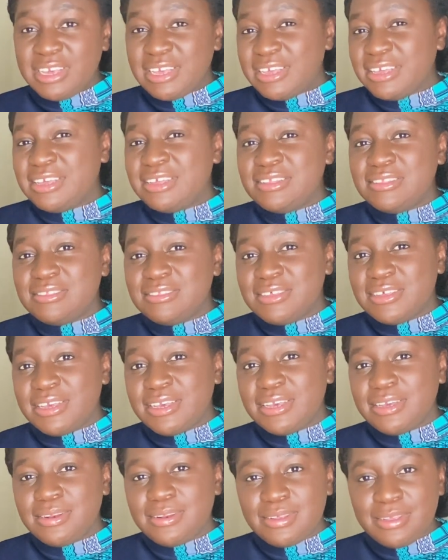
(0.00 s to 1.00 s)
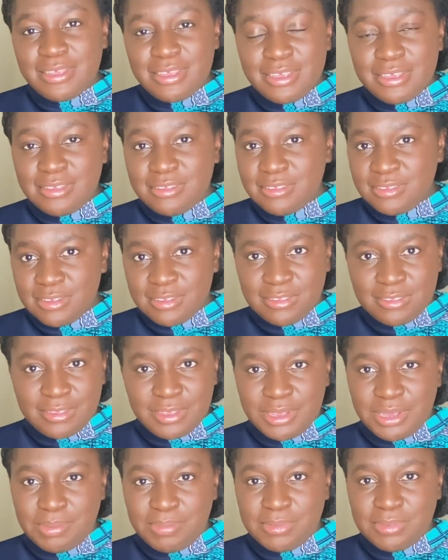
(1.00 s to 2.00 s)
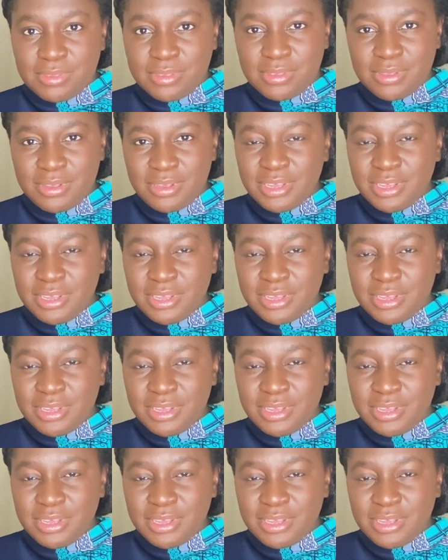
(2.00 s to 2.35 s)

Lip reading: in 10 easy steps.